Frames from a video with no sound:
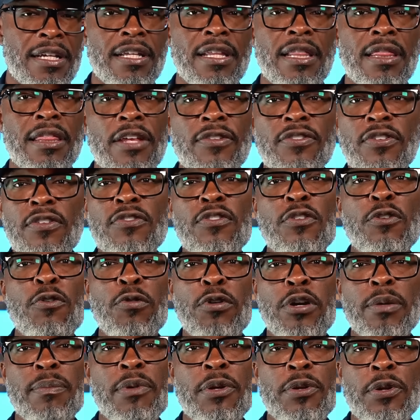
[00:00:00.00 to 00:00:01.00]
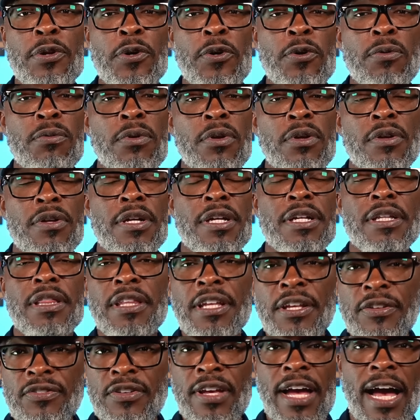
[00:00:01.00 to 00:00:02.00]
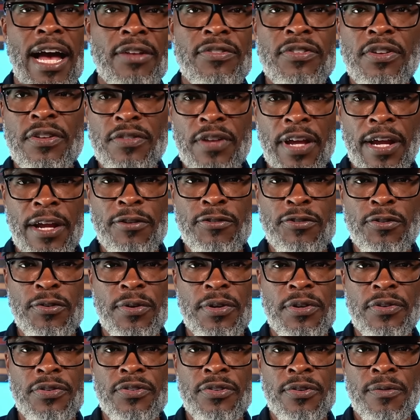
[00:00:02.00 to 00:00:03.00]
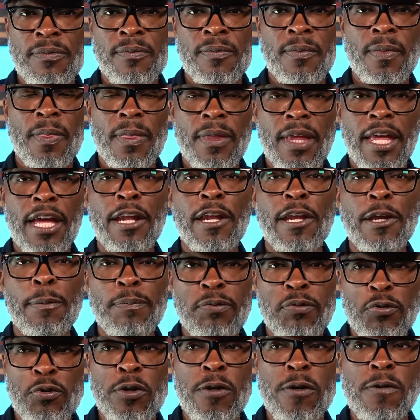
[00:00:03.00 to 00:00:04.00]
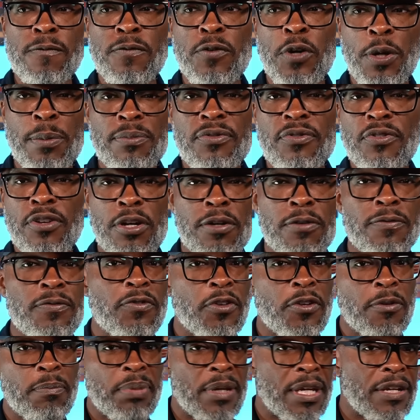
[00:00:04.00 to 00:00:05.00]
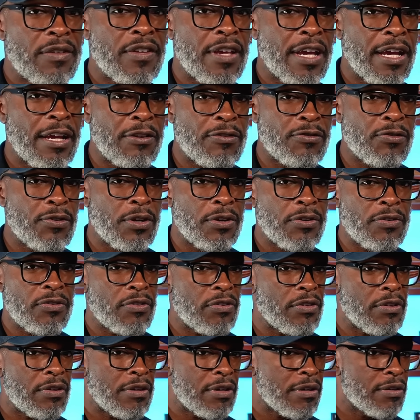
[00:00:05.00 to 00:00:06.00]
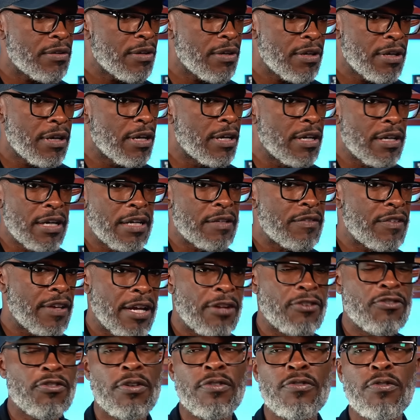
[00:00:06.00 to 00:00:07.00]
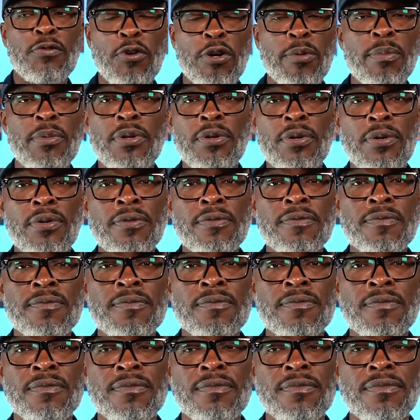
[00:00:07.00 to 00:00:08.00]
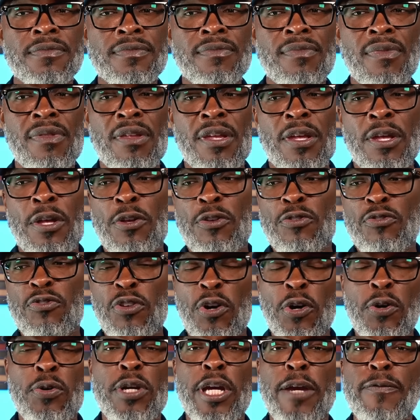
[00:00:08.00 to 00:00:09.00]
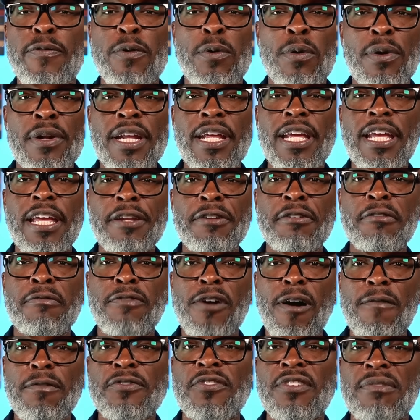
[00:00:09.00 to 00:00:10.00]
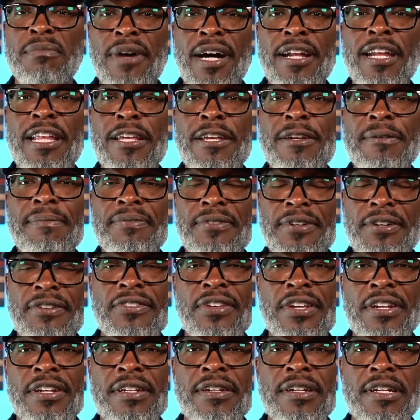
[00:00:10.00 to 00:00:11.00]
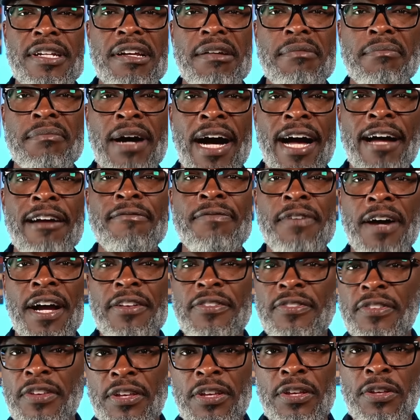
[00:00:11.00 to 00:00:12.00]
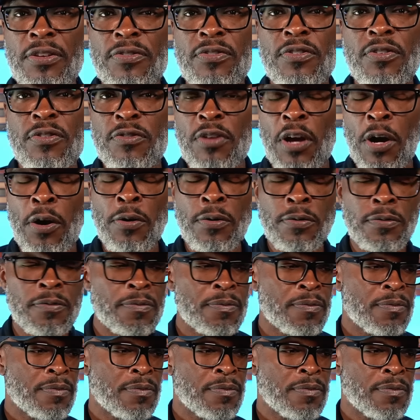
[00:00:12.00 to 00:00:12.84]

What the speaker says: This is a criminal. These guys are dangerous. And he proved himself to be dangerous, a dangerous criminal. So if you want to get involved with somebody in your prison, my advice is don't.